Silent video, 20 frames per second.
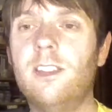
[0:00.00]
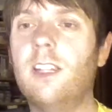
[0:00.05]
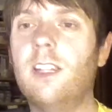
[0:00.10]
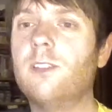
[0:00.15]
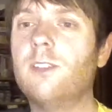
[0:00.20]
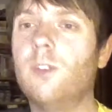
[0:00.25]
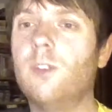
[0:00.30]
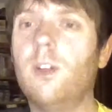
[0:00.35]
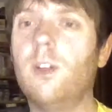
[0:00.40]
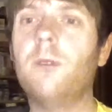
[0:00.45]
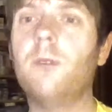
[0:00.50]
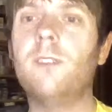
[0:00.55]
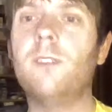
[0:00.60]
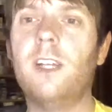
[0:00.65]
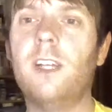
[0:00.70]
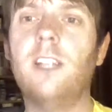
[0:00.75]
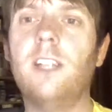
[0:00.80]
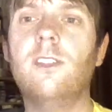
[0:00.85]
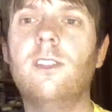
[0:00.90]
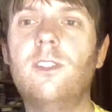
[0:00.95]
That's all I'm
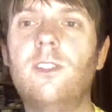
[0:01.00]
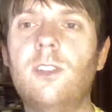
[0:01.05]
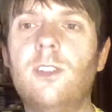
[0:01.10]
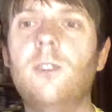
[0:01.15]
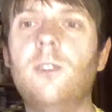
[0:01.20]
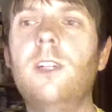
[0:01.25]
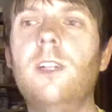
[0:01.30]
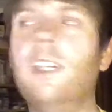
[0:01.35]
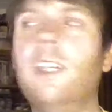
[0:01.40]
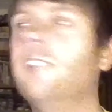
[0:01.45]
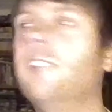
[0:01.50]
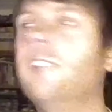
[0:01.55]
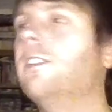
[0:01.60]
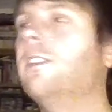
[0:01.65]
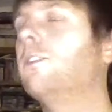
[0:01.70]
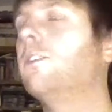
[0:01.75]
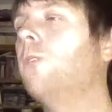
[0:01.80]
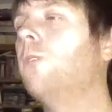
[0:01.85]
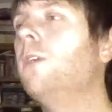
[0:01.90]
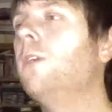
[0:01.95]
saying. Soon-ish.
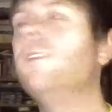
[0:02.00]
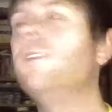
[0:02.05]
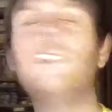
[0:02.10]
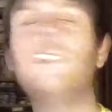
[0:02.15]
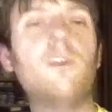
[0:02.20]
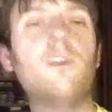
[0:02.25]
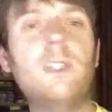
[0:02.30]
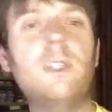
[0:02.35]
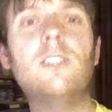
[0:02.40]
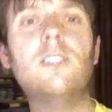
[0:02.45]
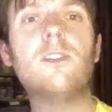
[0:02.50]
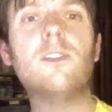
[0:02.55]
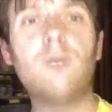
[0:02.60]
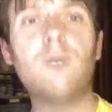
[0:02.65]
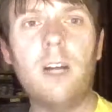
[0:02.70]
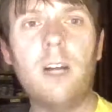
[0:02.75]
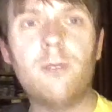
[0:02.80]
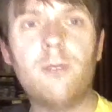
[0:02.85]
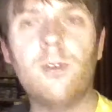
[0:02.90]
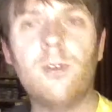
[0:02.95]
That's why we did the Richards
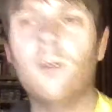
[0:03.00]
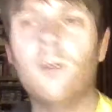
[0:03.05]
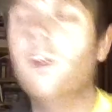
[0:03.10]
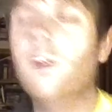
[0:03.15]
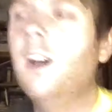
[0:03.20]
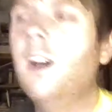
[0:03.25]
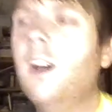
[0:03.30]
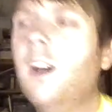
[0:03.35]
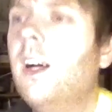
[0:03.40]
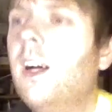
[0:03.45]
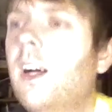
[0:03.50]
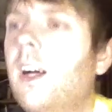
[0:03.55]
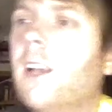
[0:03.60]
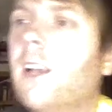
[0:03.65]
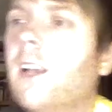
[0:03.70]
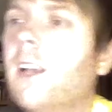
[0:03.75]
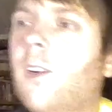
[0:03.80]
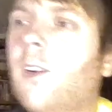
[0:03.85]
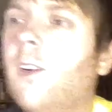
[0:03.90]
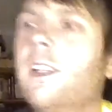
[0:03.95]
raffle.
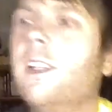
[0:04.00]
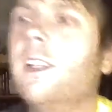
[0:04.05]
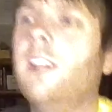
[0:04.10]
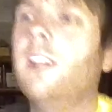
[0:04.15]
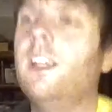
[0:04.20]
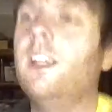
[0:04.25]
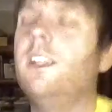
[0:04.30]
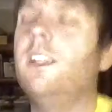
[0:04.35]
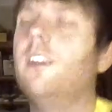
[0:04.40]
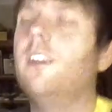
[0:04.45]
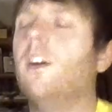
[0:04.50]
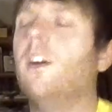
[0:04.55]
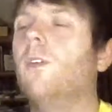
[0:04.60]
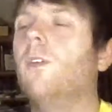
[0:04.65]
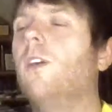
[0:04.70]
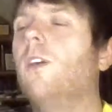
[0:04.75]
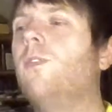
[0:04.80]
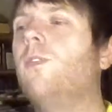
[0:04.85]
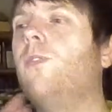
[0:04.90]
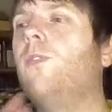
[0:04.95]
I thought I'd get,
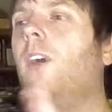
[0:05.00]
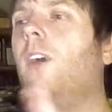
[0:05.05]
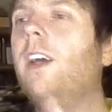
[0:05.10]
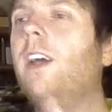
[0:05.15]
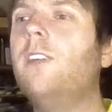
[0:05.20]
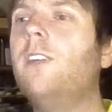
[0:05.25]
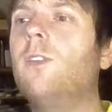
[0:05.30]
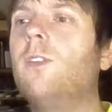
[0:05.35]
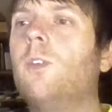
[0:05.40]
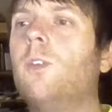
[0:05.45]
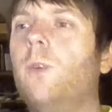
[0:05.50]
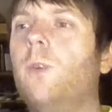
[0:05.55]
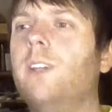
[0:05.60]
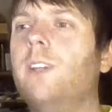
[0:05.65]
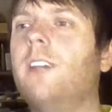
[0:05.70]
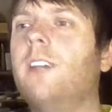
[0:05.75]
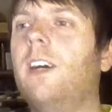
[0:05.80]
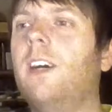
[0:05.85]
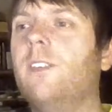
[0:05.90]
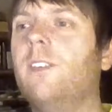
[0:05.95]
a final
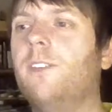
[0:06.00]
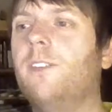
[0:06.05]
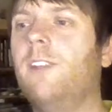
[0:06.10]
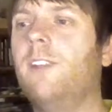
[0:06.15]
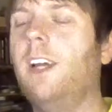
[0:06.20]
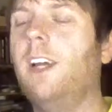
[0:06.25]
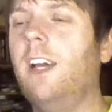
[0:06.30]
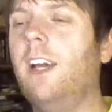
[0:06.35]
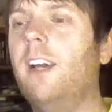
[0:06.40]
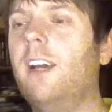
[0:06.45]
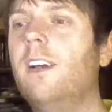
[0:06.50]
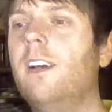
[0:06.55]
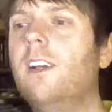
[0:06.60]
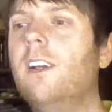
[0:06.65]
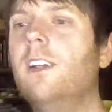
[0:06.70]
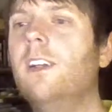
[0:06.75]
quiz out of there.